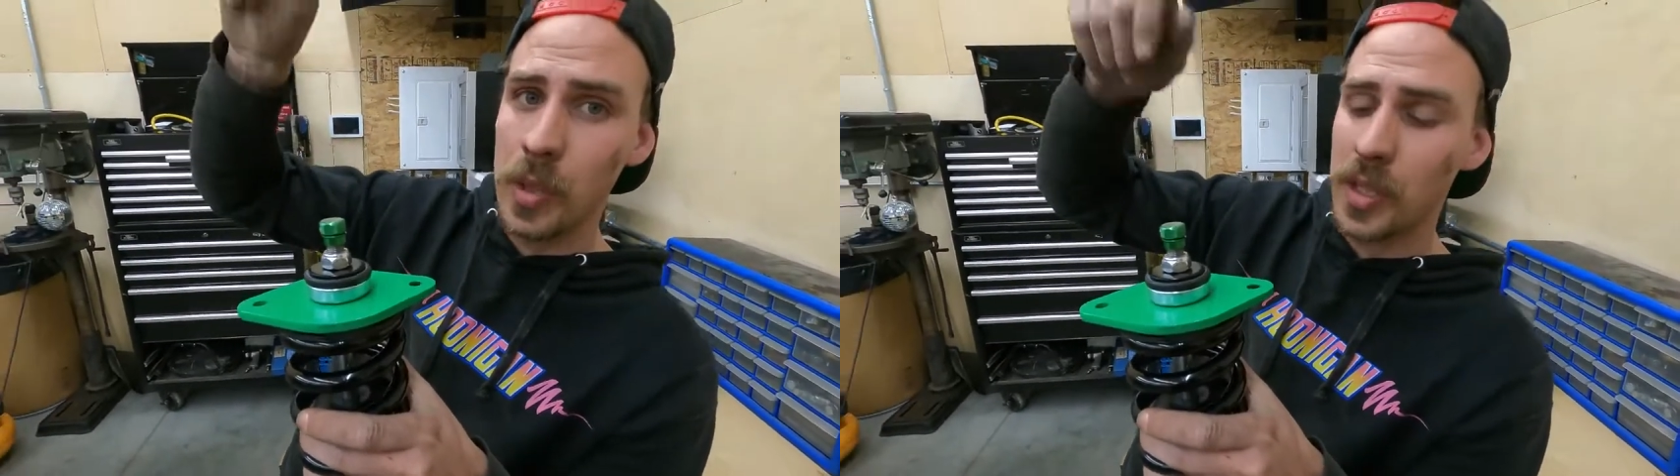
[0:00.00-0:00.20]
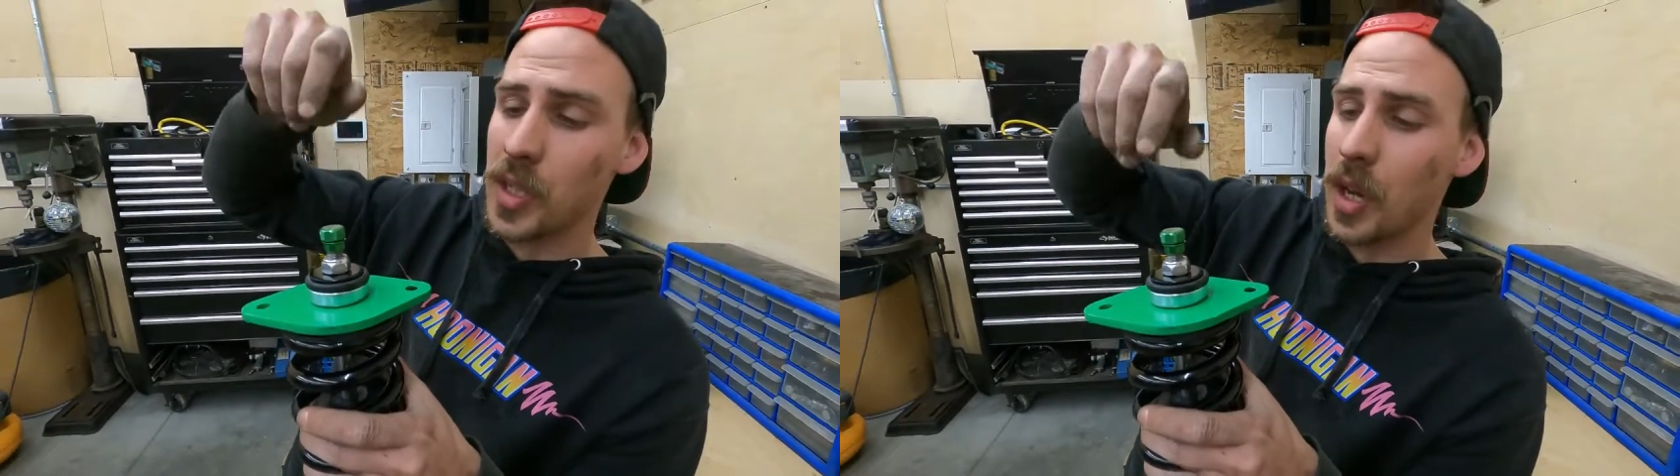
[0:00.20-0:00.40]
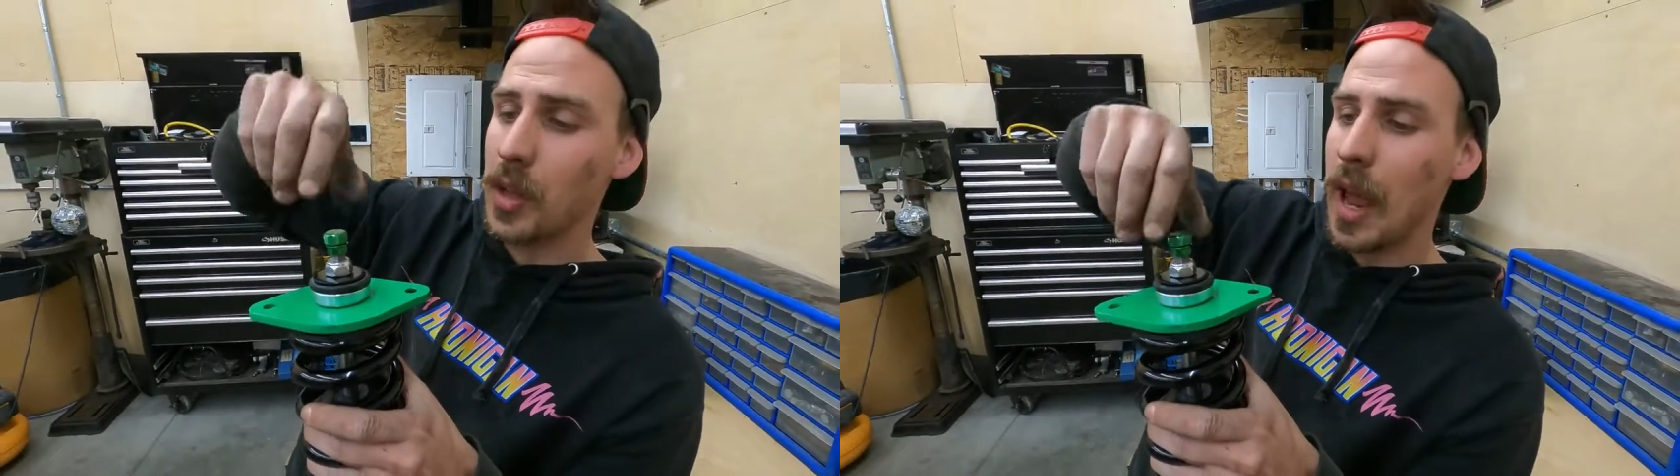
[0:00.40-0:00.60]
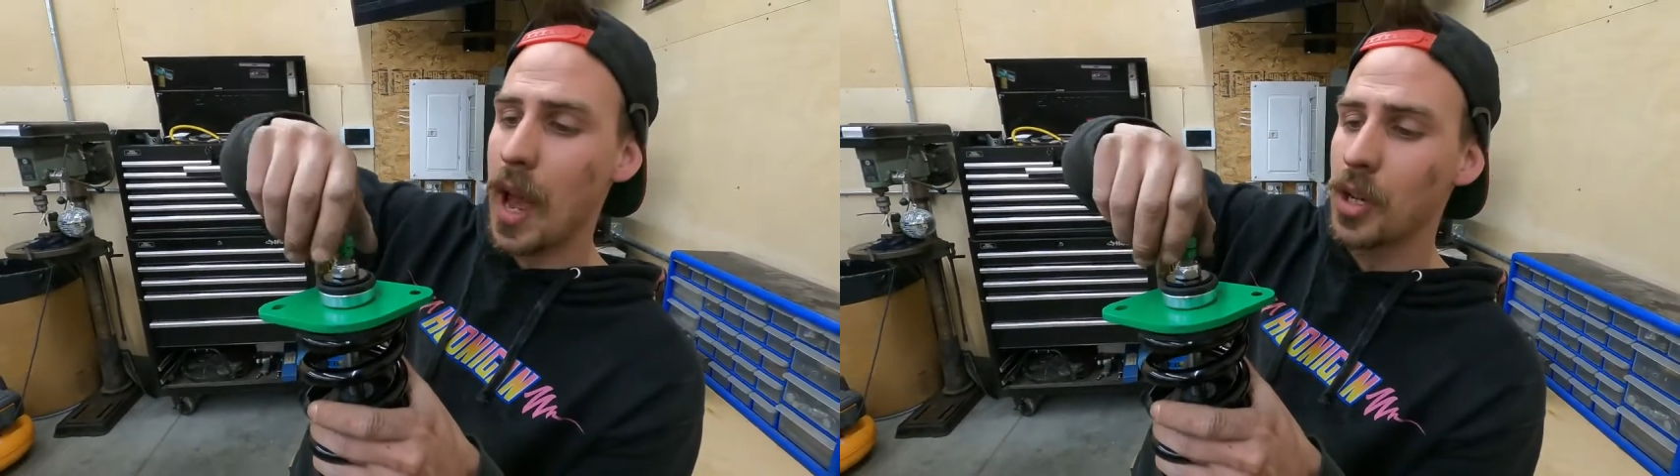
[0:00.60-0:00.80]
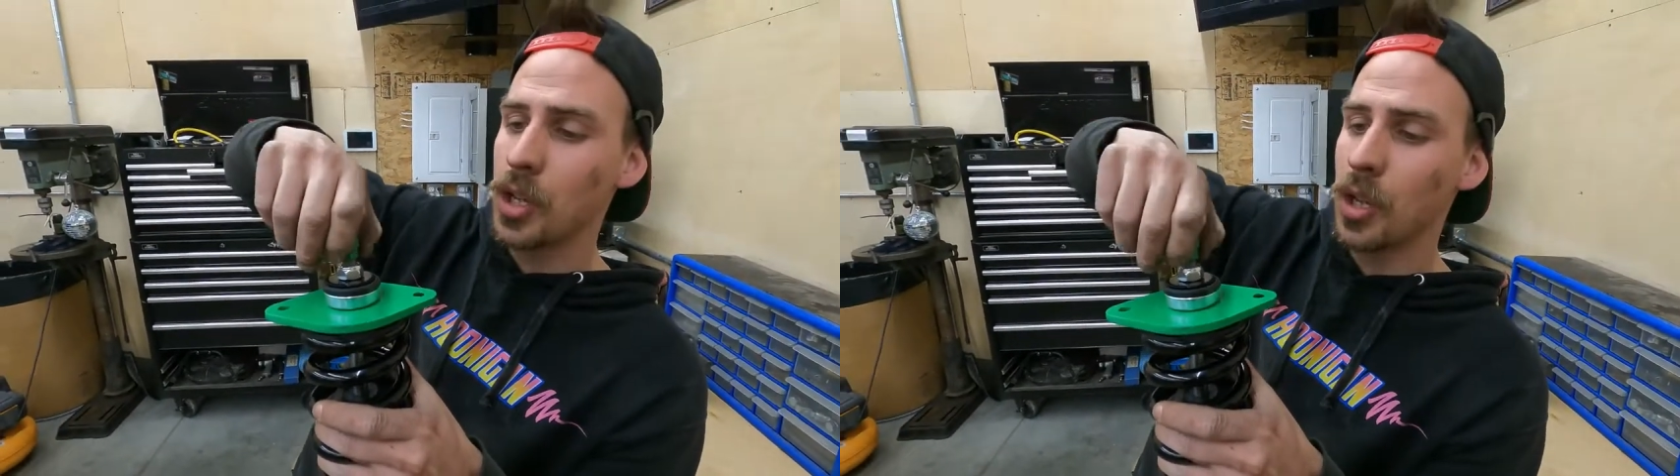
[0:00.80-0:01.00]
inside the
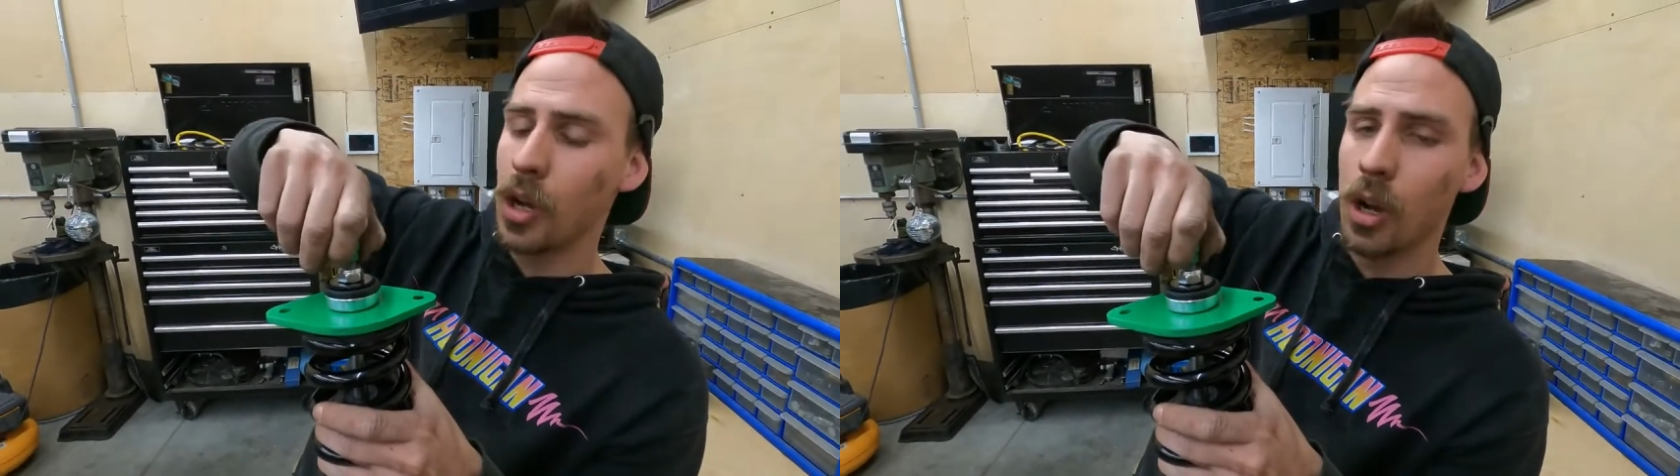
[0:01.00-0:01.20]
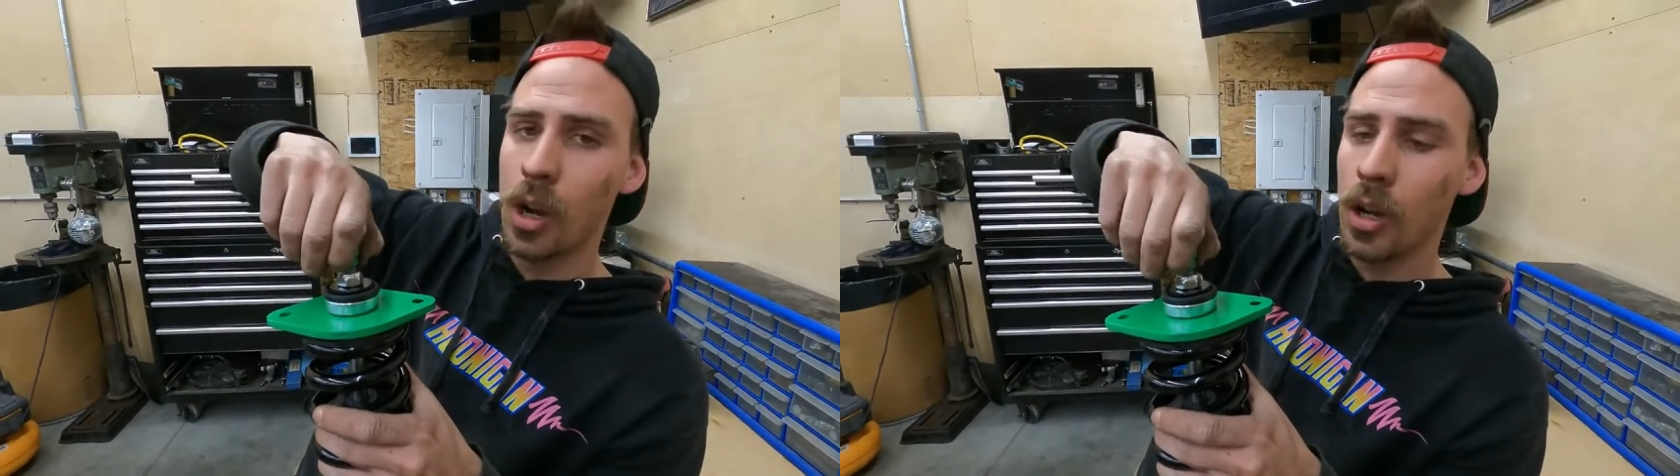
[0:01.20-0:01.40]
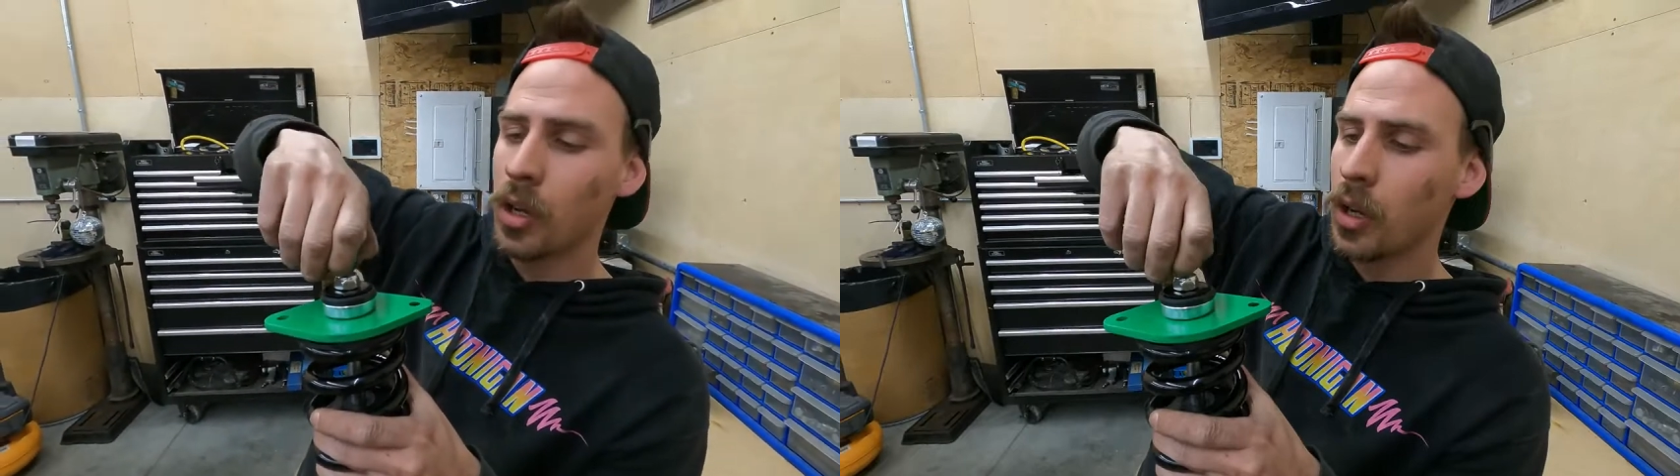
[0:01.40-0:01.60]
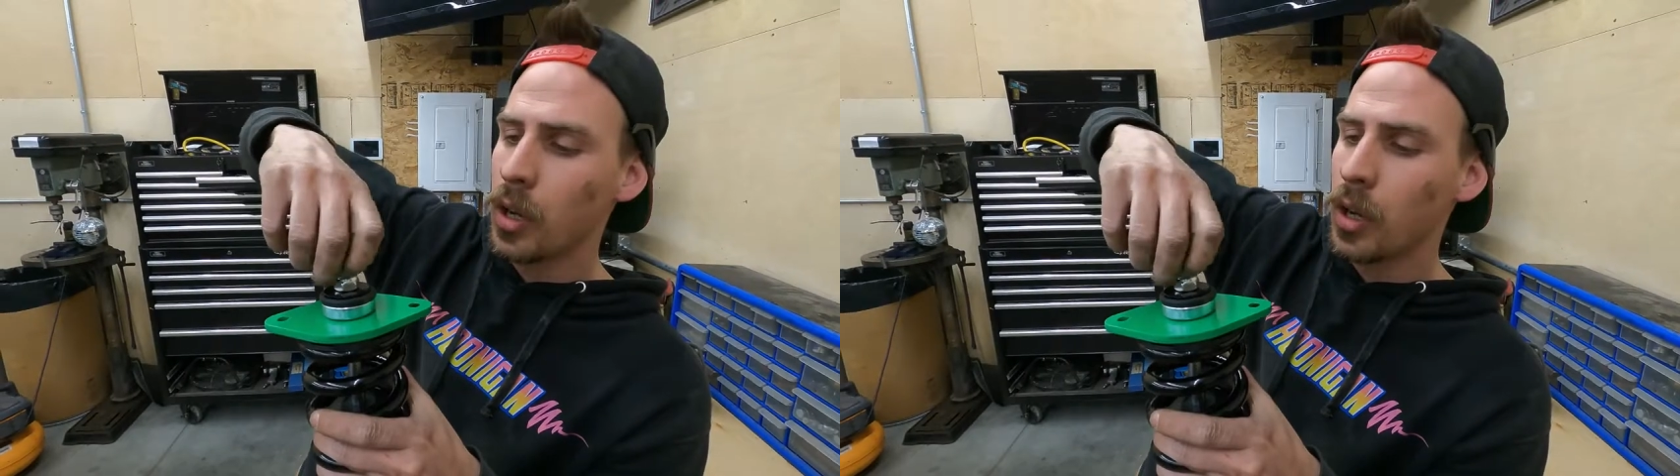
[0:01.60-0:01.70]
hatch of the car,